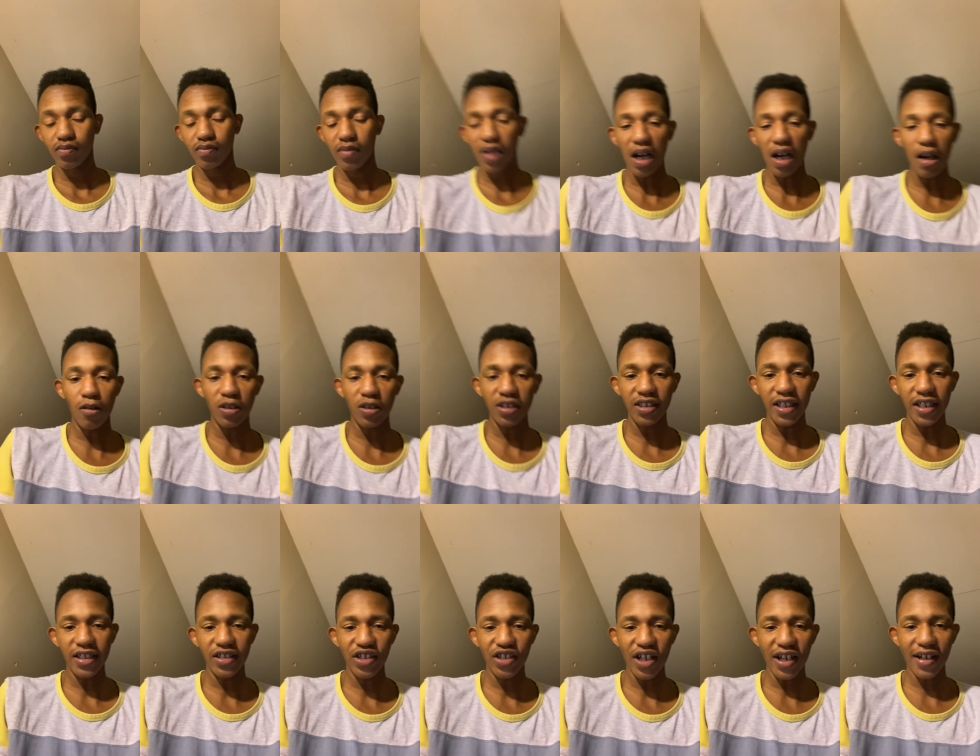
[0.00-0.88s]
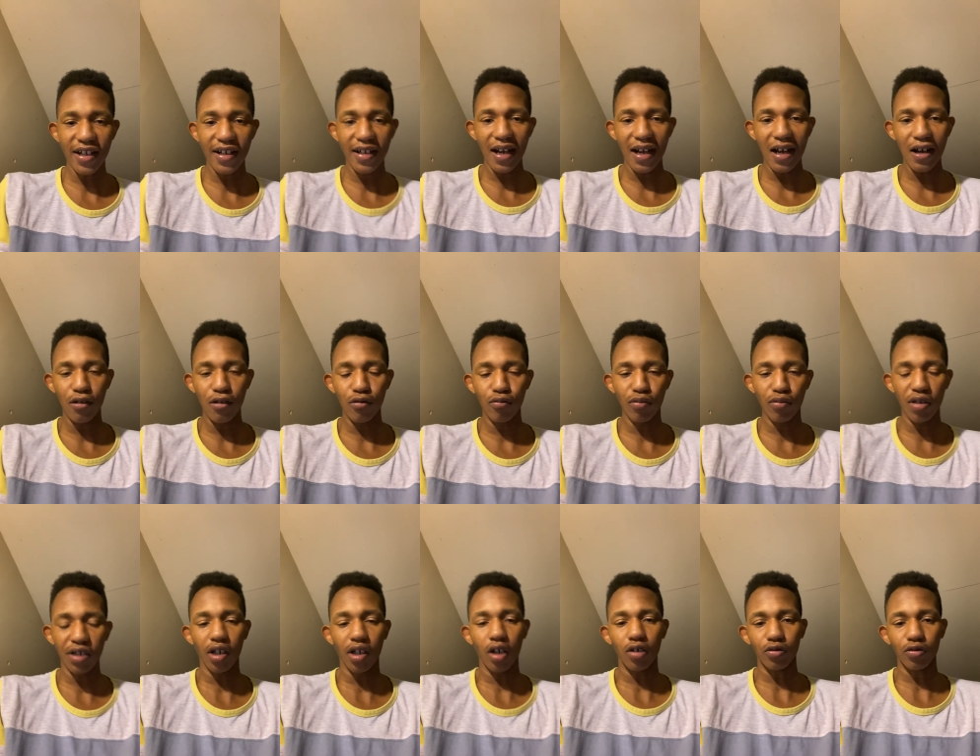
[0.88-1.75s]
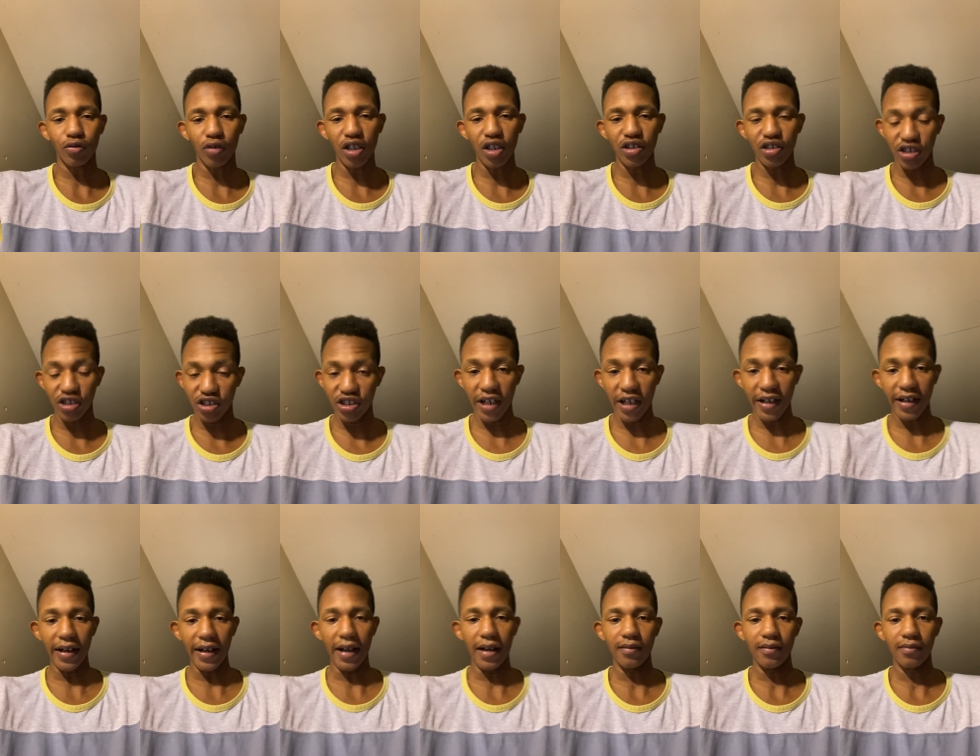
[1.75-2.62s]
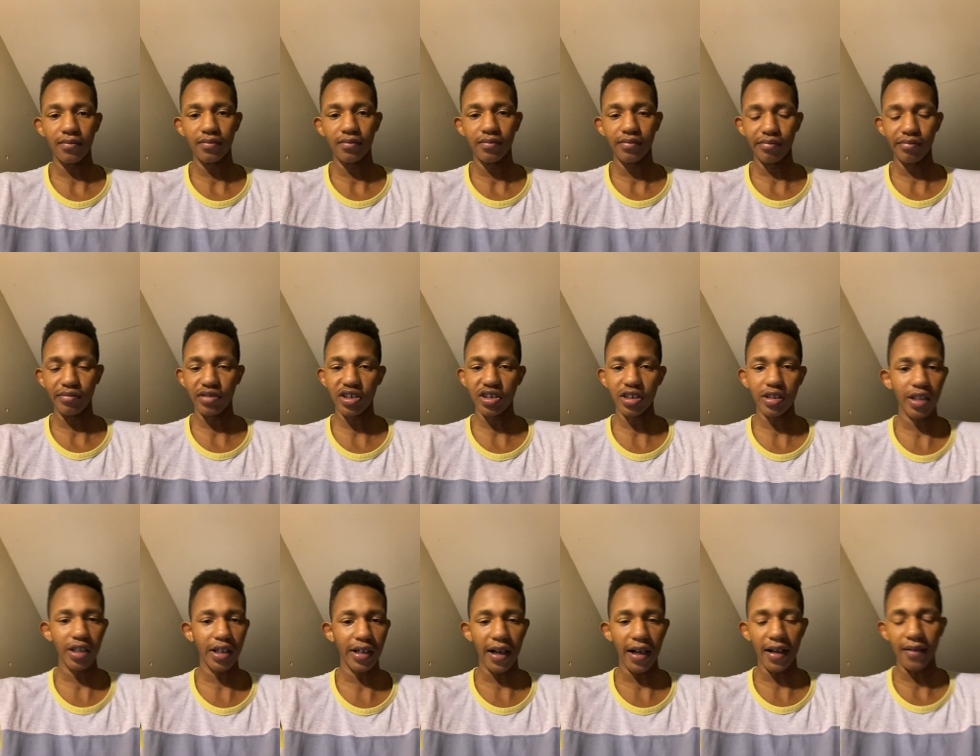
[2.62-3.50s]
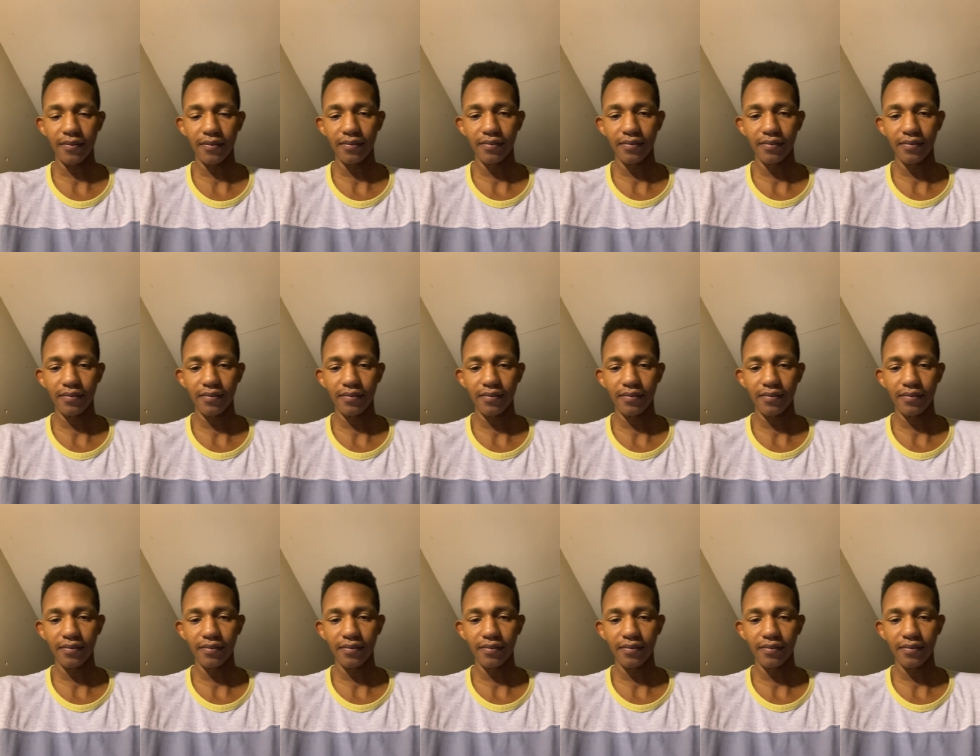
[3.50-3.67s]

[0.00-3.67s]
I would say check it out, but don't rush to check it out. Let me just say that.